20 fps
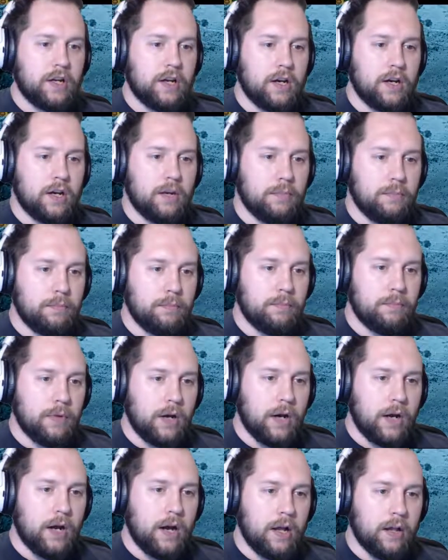
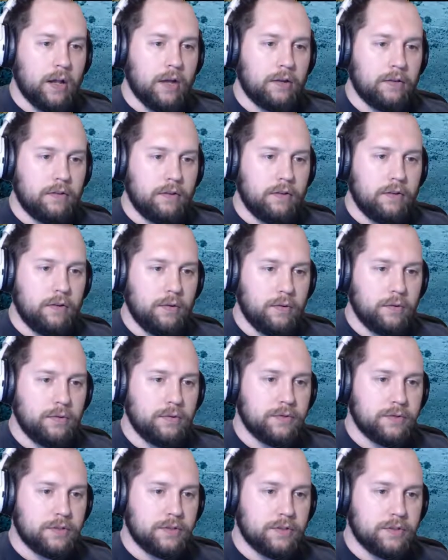I like to
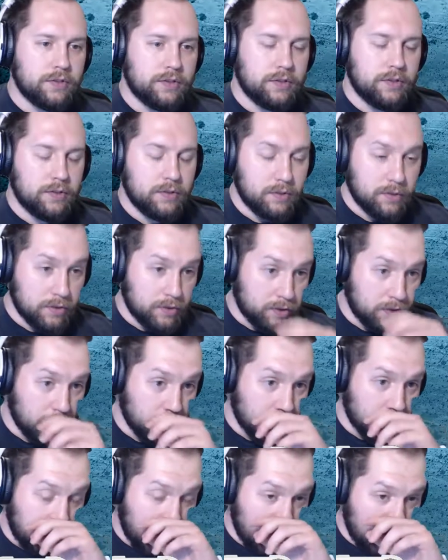use
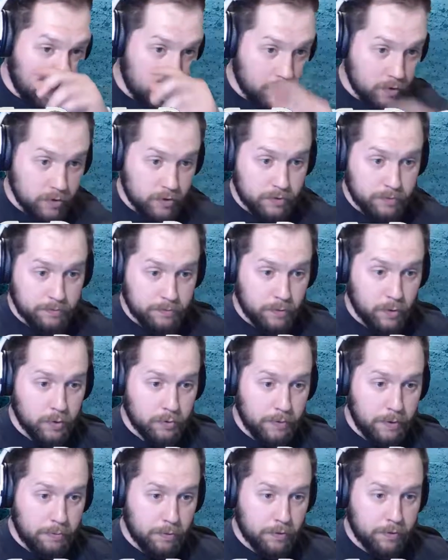silver arrows.
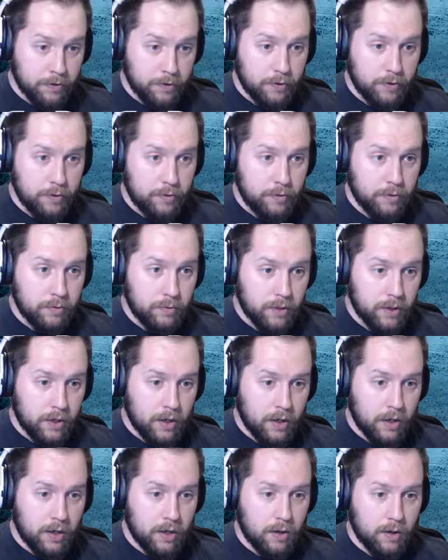Most people do.
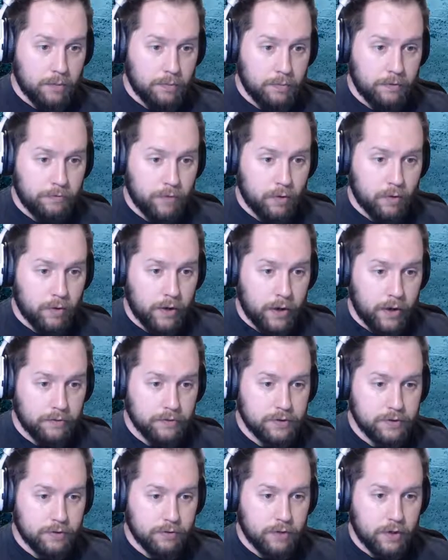If you don't have
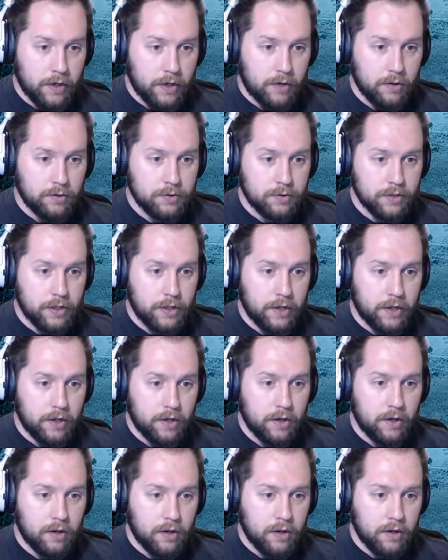silver arrows,
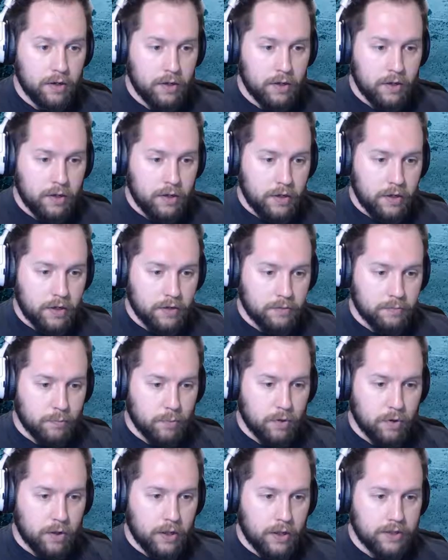then it's
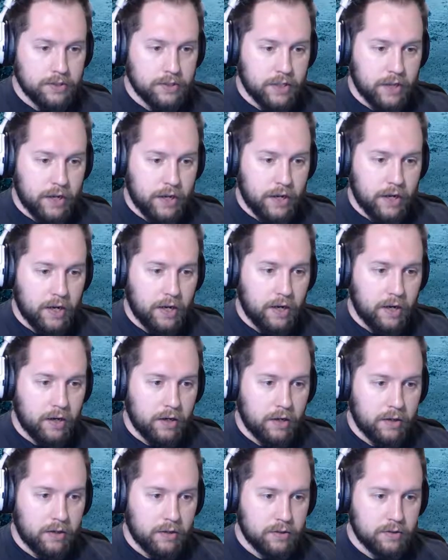more or less a
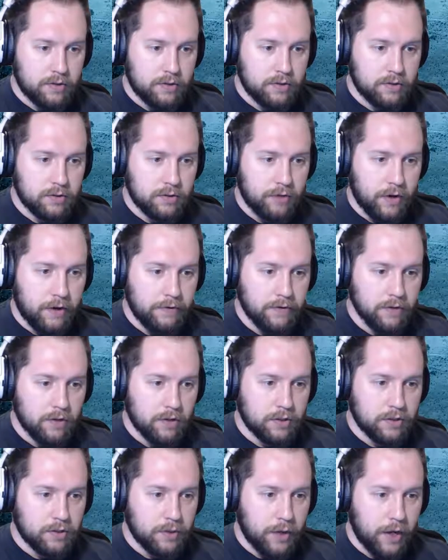survive as
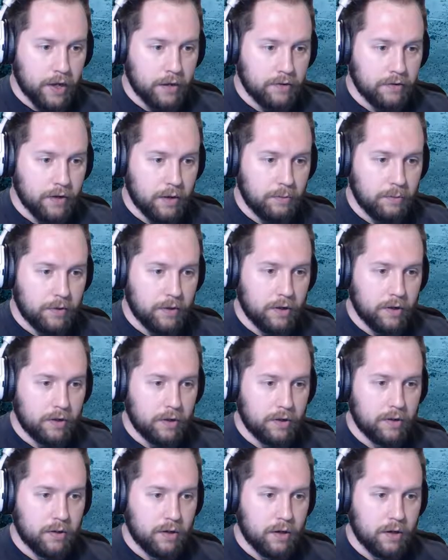long as you can type thing.